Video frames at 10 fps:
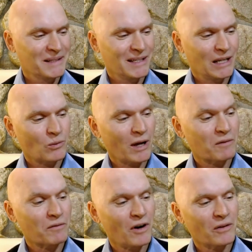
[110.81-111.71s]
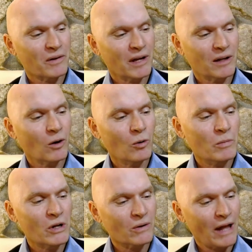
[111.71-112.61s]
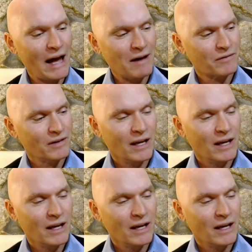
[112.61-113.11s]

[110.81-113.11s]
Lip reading: And Grandfather and Omir laugh,